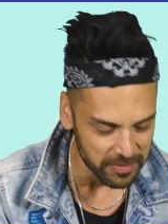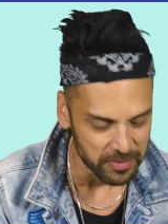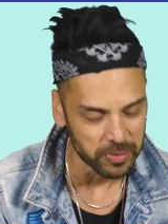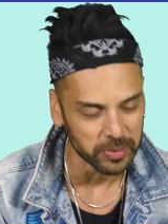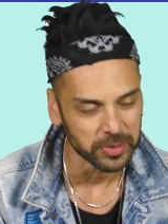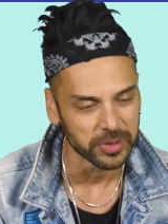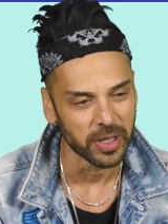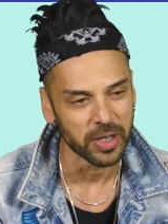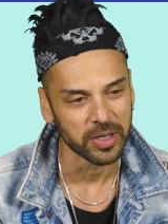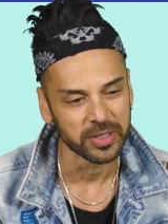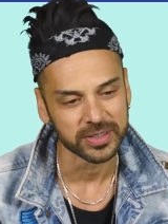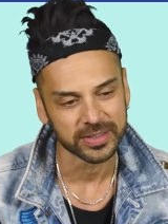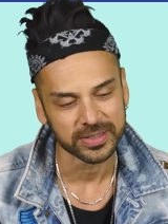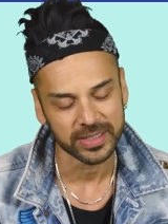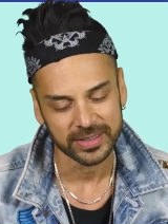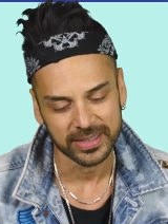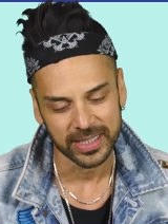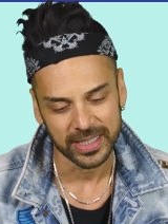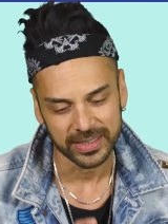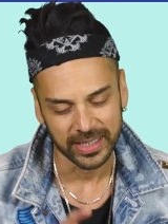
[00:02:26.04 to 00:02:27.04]
of all those, the
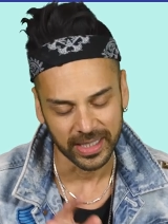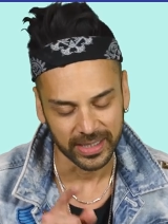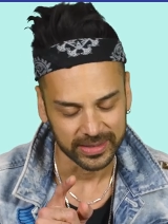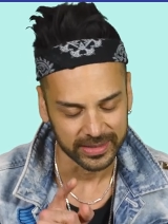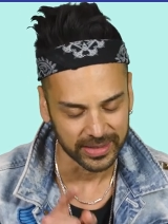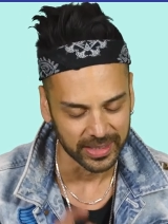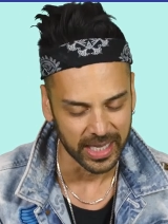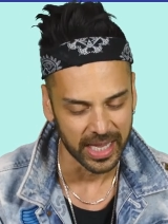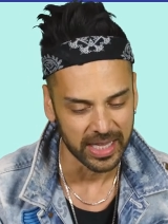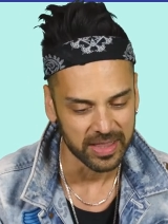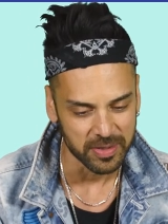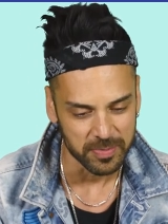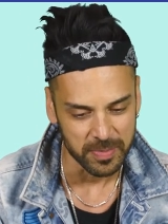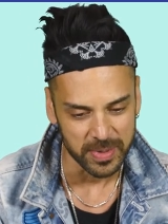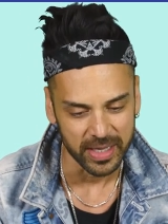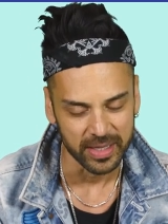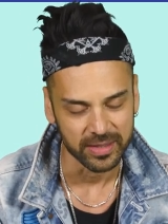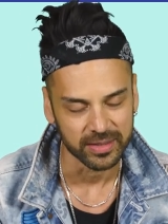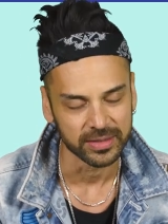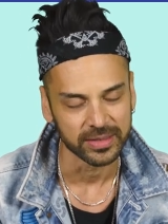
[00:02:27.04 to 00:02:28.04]
thing that gets me
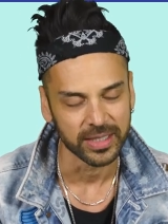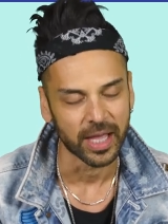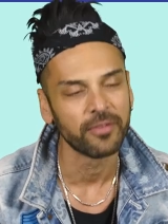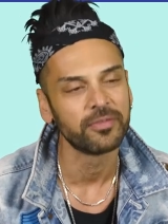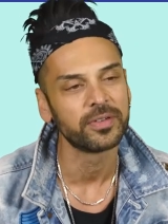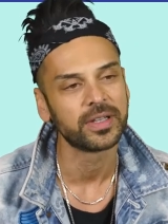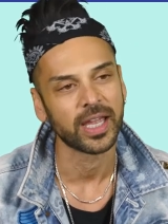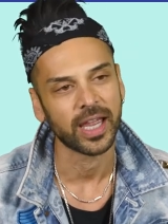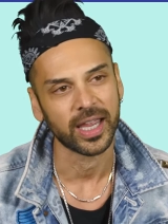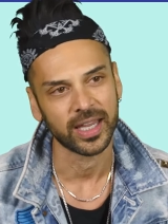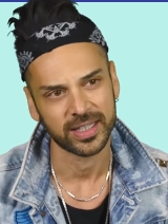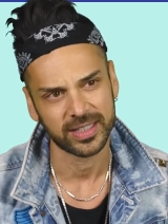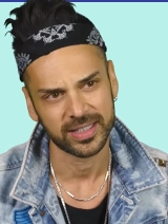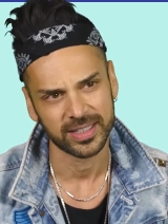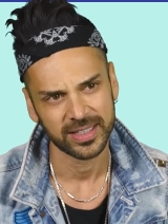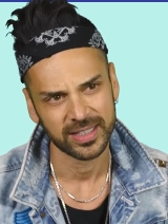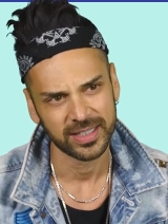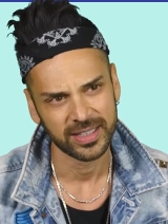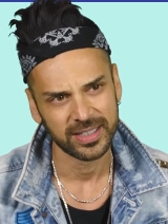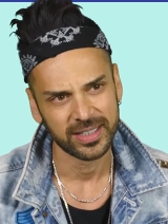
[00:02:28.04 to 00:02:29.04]
is love cake.
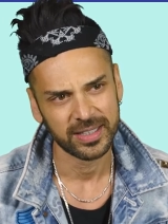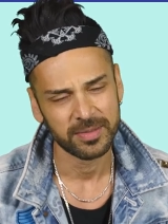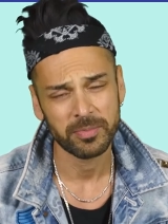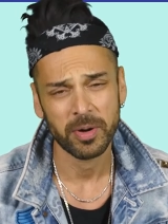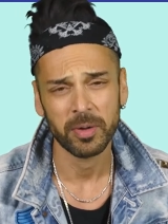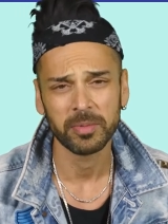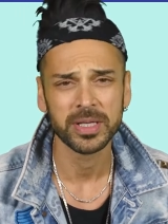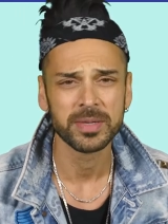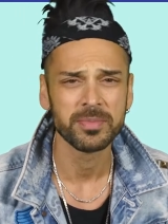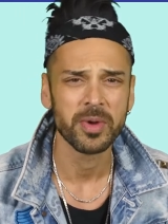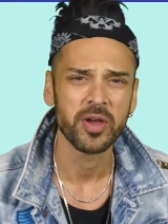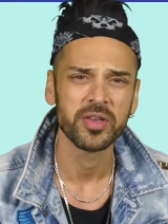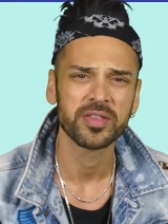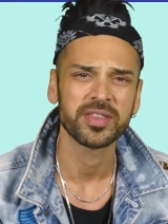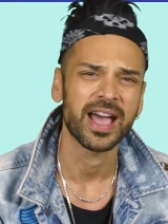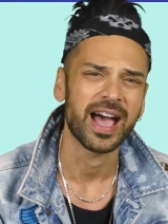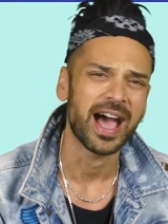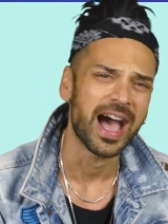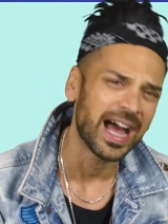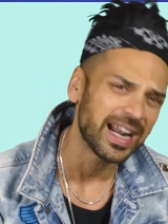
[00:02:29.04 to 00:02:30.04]
Probably the most
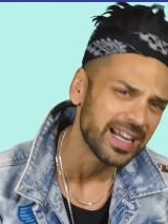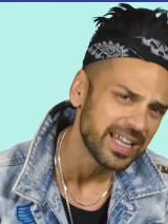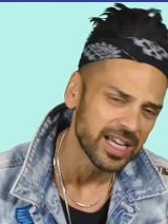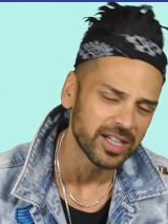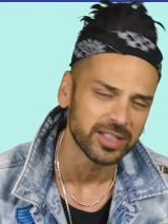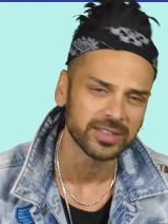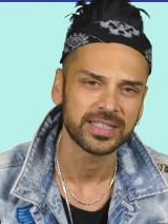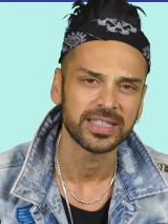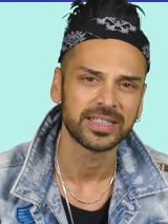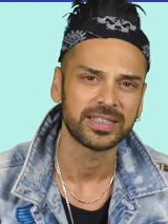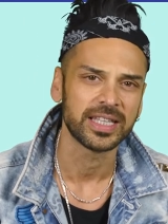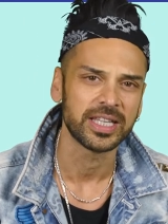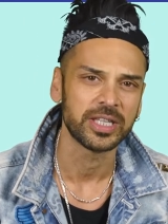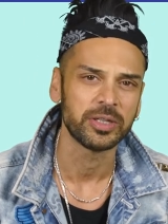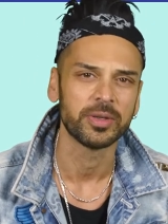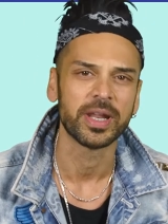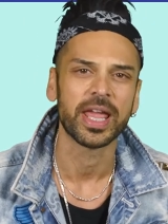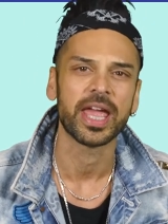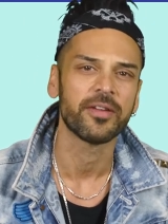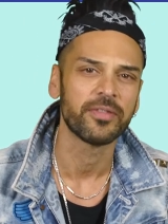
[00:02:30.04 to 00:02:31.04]
unhealthy thing
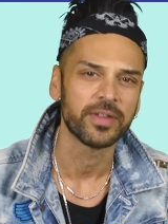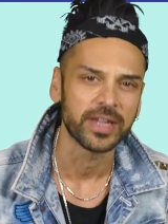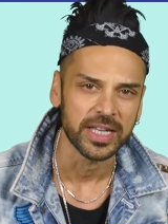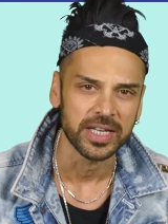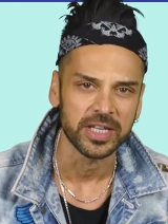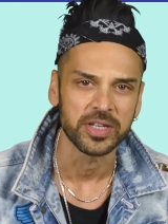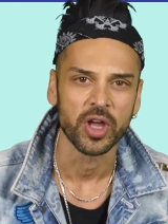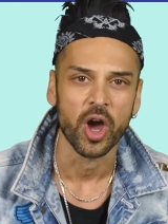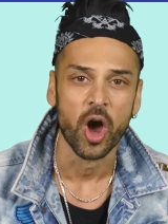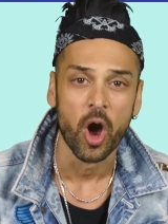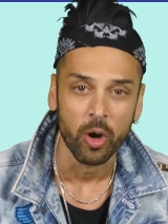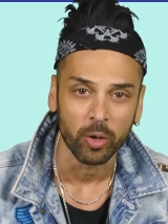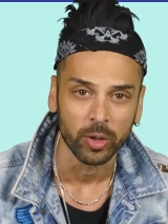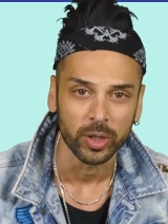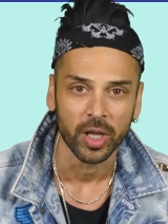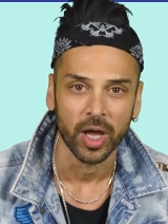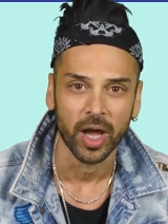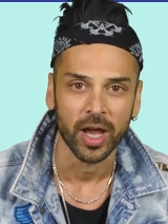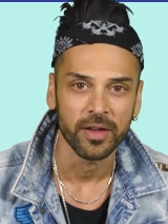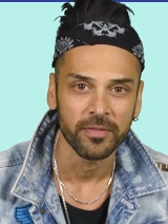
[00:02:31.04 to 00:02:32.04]
you'd ever eat in your whole
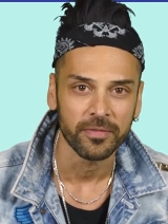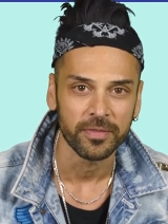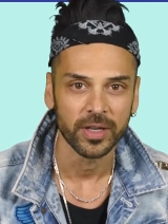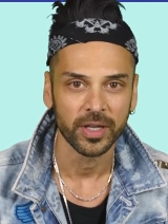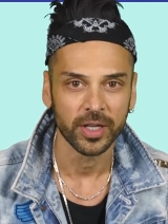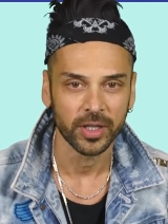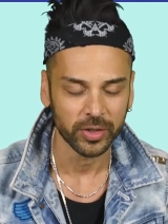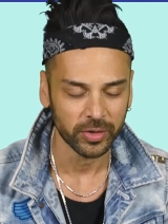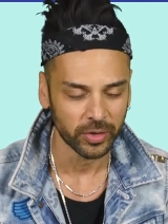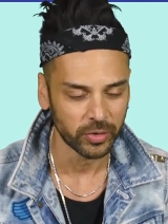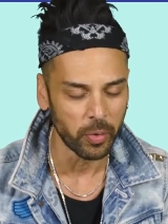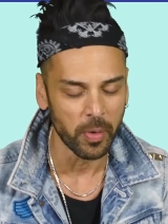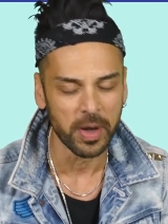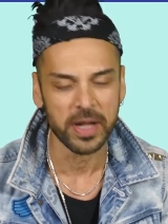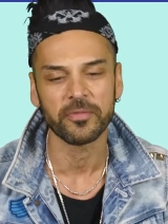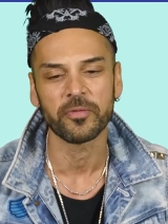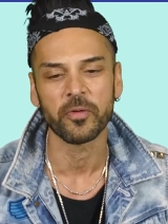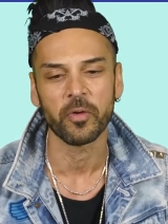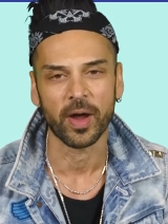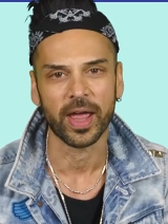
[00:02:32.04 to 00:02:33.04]
life.
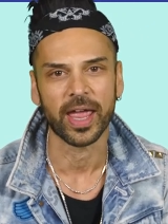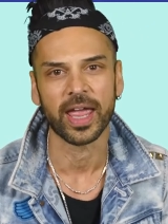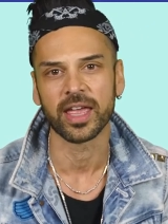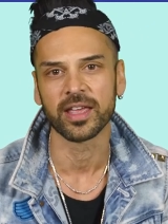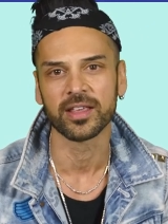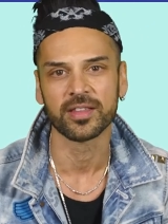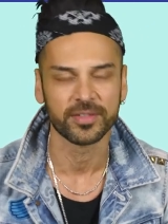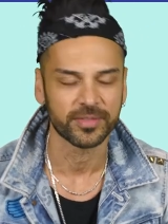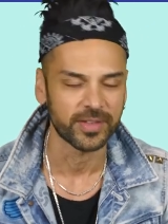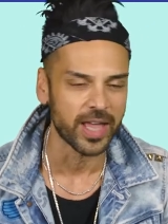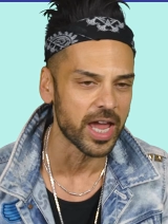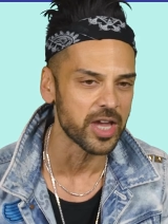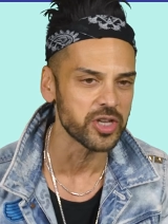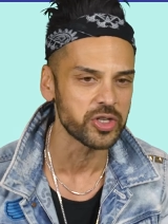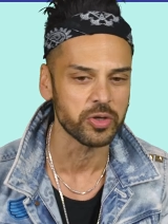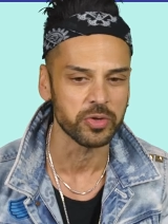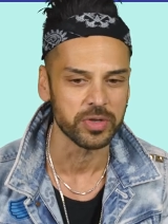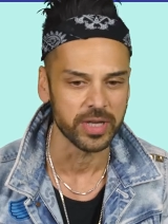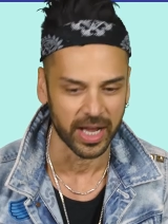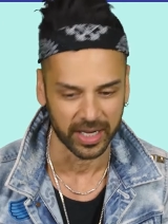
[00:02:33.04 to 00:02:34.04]
24 eggs,
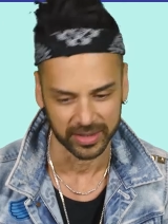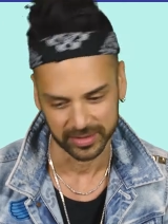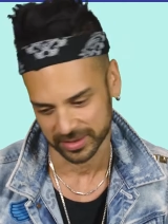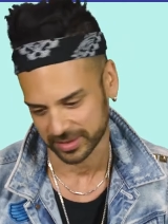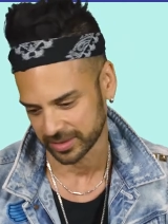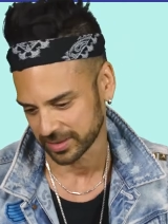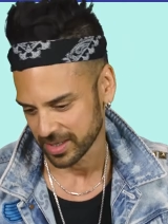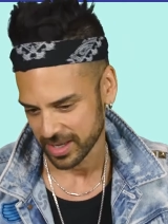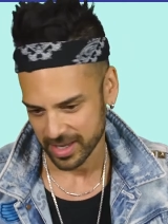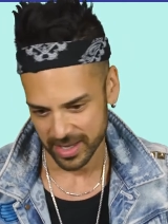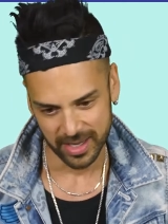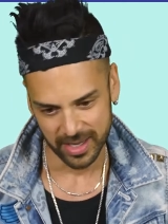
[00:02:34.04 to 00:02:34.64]
cashew nuts,